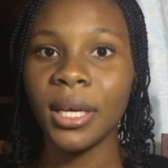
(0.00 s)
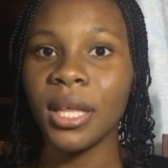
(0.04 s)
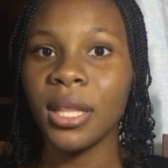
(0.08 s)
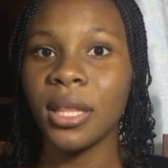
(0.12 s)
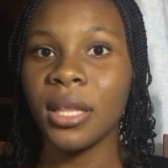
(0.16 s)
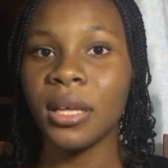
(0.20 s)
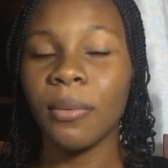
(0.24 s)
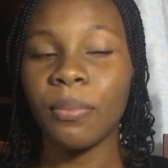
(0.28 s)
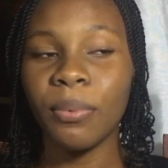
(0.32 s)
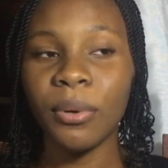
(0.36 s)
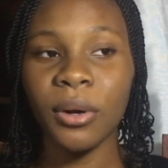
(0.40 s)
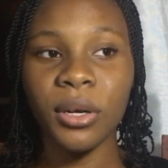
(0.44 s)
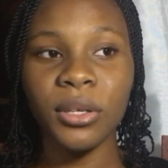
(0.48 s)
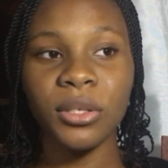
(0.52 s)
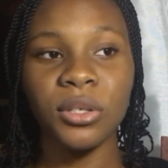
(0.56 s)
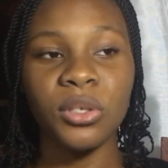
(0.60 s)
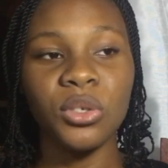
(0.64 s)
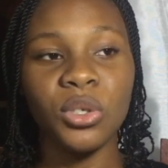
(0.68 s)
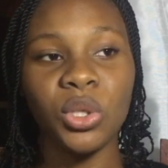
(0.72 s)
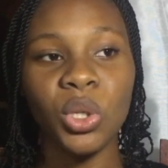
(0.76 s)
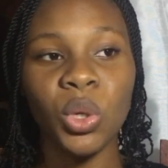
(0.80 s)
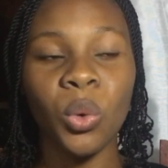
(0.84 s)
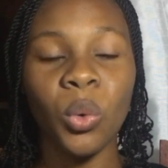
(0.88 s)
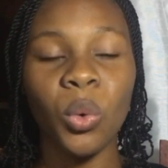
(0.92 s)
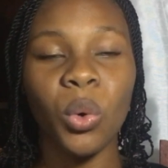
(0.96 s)
There are
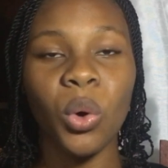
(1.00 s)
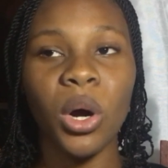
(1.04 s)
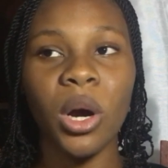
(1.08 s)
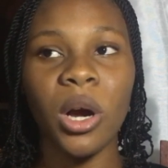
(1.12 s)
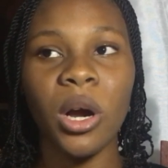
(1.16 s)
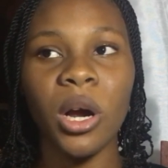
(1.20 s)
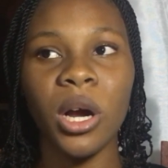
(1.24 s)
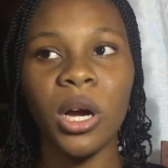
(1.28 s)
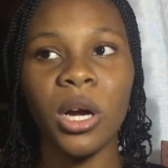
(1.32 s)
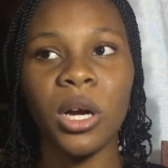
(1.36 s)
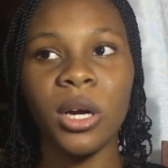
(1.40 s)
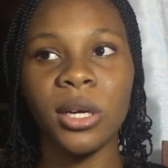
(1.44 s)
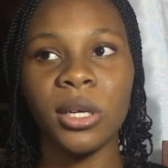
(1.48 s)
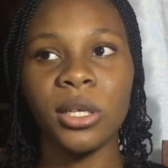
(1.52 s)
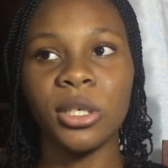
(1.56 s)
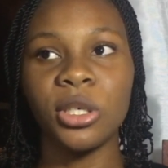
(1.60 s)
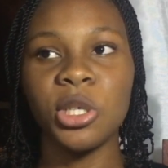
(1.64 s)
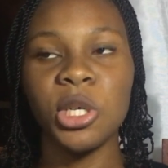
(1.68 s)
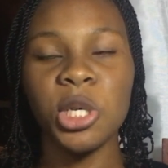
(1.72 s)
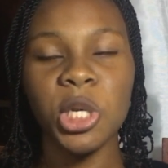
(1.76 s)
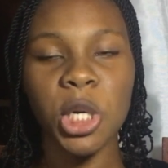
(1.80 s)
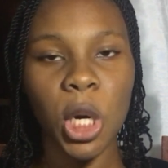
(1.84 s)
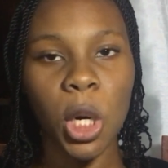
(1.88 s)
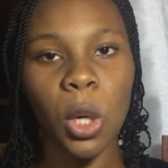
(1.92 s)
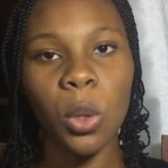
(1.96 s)
persons who are
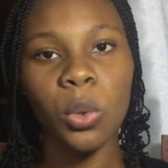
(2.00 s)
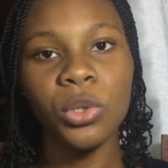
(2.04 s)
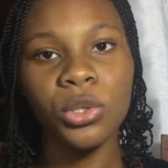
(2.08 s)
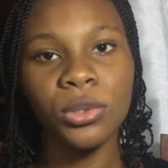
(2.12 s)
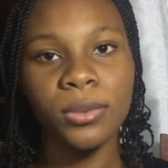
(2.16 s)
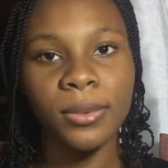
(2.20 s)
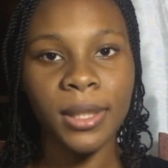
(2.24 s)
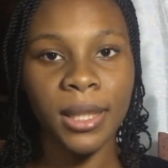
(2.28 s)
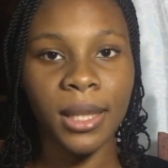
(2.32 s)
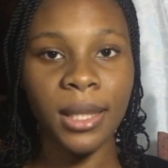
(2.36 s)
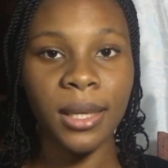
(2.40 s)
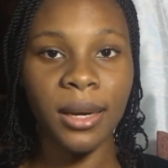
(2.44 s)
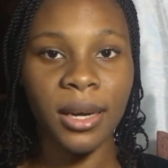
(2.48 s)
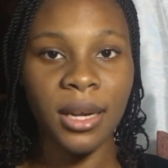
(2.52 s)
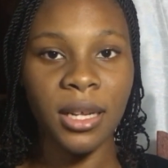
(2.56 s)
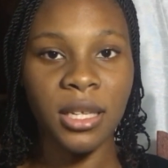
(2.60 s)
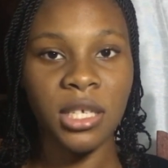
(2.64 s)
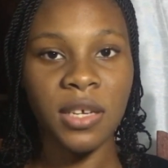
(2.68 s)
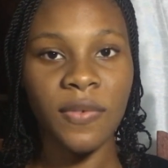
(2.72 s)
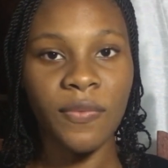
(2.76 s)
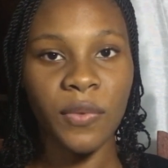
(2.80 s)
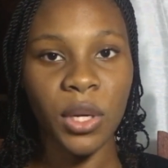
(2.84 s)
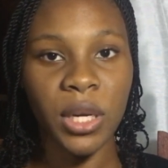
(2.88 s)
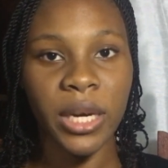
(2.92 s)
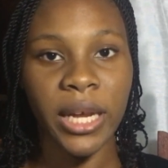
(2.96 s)
now doing their
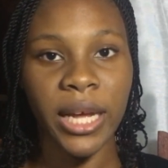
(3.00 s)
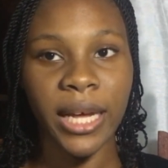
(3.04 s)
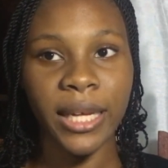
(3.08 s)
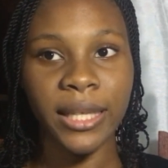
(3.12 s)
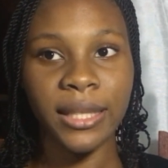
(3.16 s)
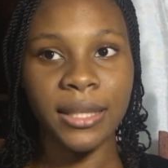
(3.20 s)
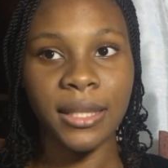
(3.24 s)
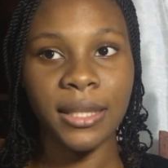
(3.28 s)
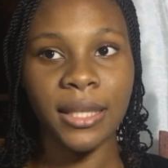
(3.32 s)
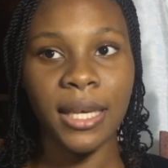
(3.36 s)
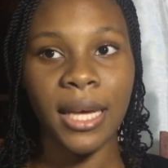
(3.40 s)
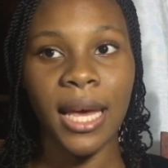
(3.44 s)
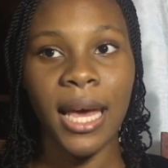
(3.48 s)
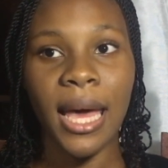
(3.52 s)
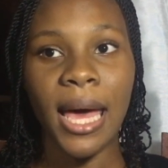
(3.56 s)
interview dates,